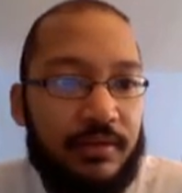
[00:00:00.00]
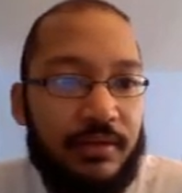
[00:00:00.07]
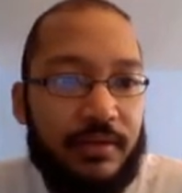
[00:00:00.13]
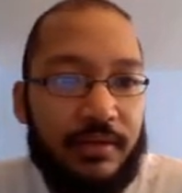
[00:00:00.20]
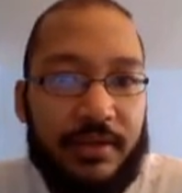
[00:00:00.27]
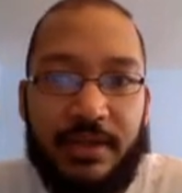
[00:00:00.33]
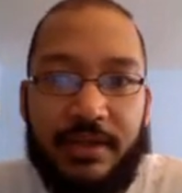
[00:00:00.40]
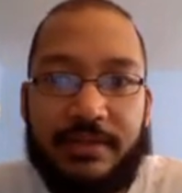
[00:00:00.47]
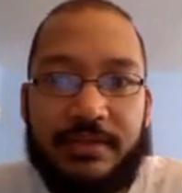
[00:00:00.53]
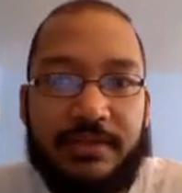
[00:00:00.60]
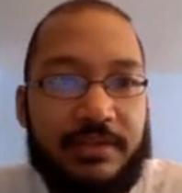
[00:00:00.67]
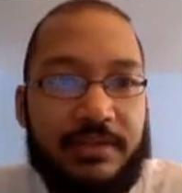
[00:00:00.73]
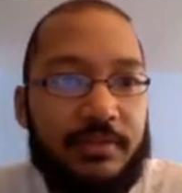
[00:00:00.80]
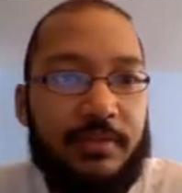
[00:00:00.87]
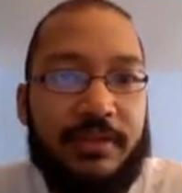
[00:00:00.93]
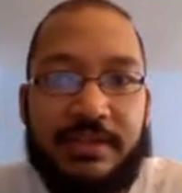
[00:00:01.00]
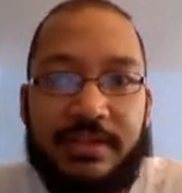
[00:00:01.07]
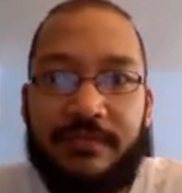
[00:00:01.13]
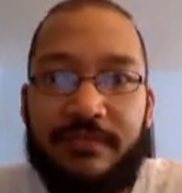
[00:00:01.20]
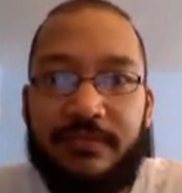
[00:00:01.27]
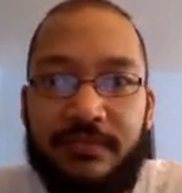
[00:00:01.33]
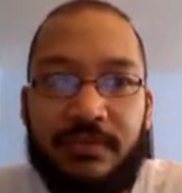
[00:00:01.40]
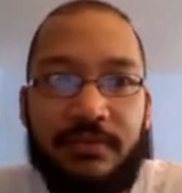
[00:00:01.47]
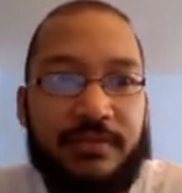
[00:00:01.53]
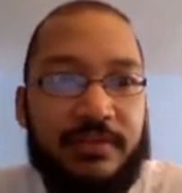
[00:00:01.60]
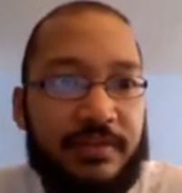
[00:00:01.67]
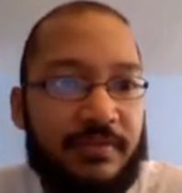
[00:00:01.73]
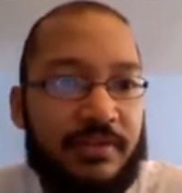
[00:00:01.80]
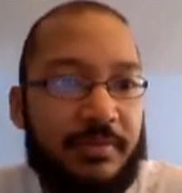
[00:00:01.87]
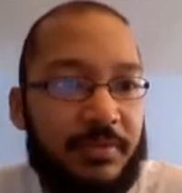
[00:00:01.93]
Yeah, it's a 27 volt
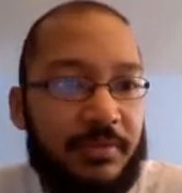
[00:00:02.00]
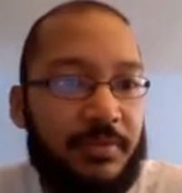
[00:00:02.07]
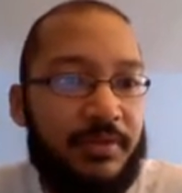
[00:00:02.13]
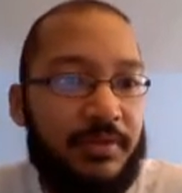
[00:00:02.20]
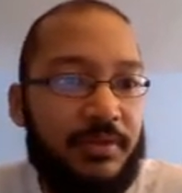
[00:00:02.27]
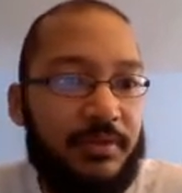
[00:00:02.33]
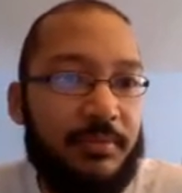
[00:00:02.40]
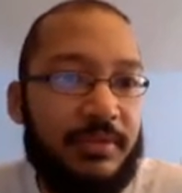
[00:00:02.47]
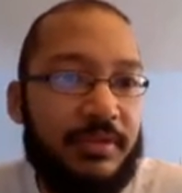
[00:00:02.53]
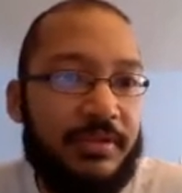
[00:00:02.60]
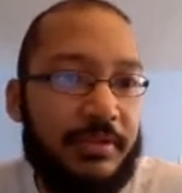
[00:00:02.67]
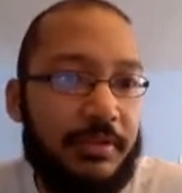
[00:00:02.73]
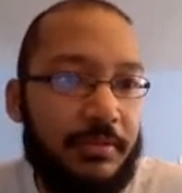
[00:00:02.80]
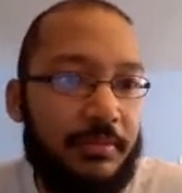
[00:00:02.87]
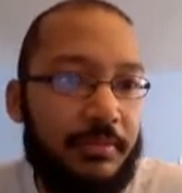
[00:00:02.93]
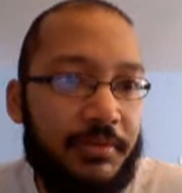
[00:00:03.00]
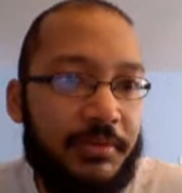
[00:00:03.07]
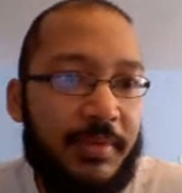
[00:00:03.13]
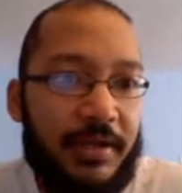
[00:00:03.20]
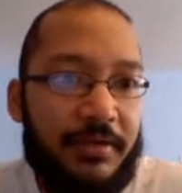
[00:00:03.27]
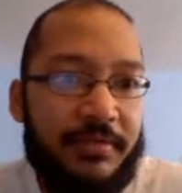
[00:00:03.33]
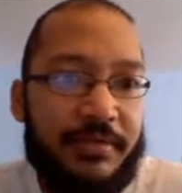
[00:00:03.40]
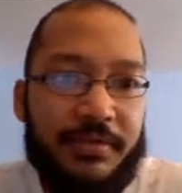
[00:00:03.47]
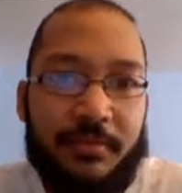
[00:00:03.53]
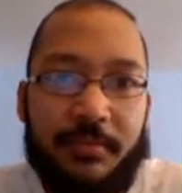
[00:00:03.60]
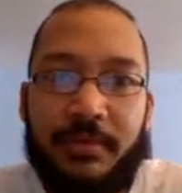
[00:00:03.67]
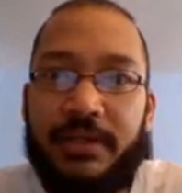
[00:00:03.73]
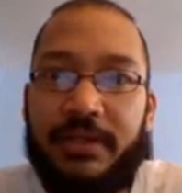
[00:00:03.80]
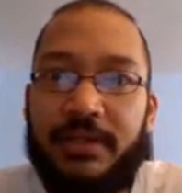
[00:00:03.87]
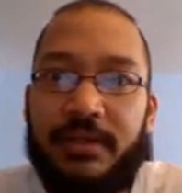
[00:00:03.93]
difference between them. So those batteries are
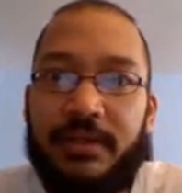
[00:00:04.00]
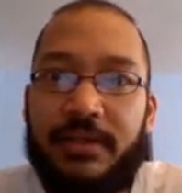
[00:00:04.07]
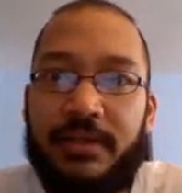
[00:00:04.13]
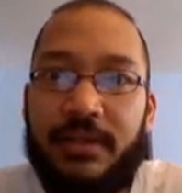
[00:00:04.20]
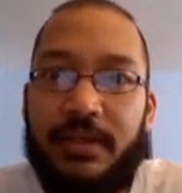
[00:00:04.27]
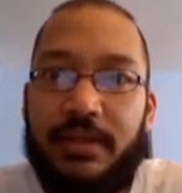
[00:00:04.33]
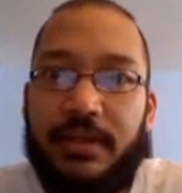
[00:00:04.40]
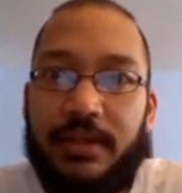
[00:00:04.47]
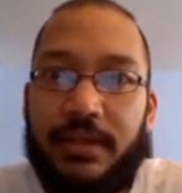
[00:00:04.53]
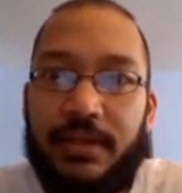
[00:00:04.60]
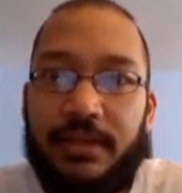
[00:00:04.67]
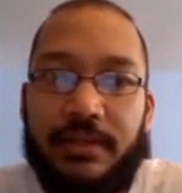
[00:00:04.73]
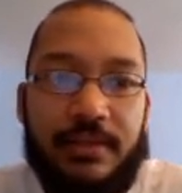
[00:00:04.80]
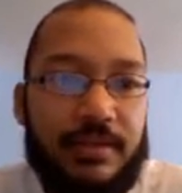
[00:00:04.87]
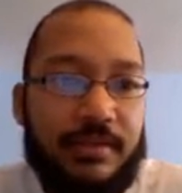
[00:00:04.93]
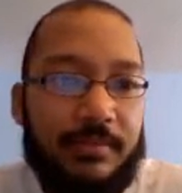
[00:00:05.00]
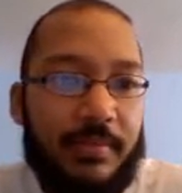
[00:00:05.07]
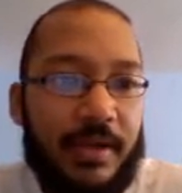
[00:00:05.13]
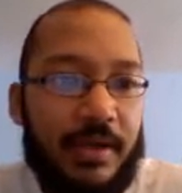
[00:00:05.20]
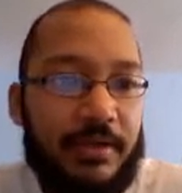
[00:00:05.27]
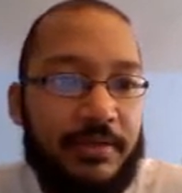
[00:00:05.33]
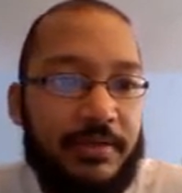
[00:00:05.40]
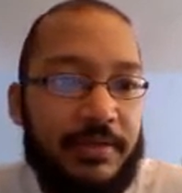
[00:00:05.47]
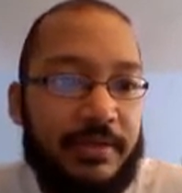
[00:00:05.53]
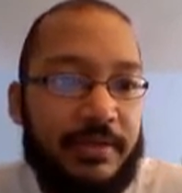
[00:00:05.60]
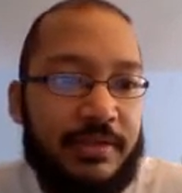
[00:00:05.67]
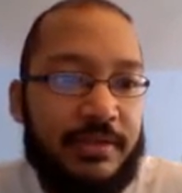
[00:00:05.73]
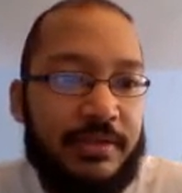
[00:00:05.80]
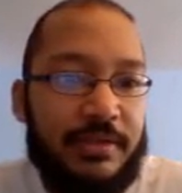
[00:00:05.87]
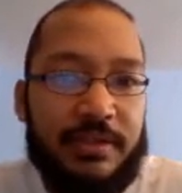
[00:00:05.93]
working, and these
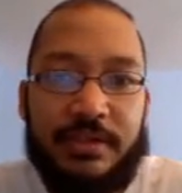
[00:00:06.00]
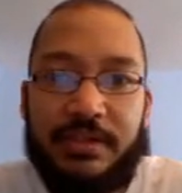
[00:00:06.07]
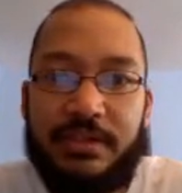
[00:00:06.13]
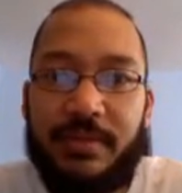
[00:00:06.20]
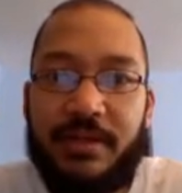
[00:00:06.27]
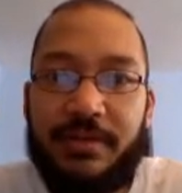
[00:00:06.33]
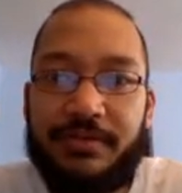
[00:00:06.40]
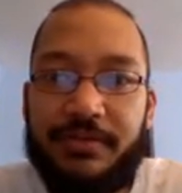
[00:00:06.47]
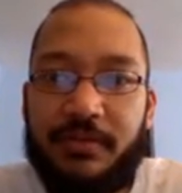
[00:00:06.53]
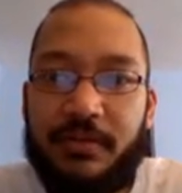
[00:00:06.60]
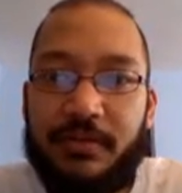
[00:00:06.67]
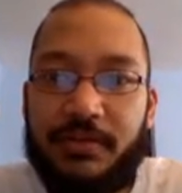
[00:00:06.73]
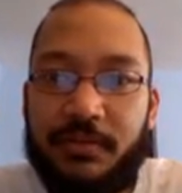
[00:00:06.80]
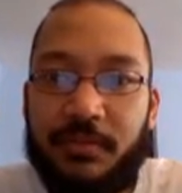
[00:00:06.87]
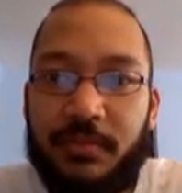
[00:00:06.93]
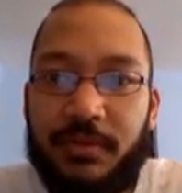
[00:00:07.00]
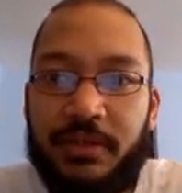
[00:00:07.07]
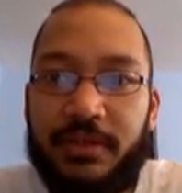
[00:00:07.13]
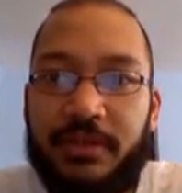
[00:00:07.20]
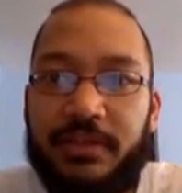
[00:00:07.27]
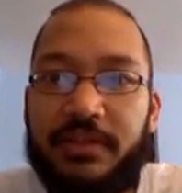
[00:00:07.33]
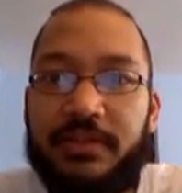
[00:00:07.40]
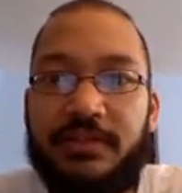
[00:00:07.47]
batteries are also working.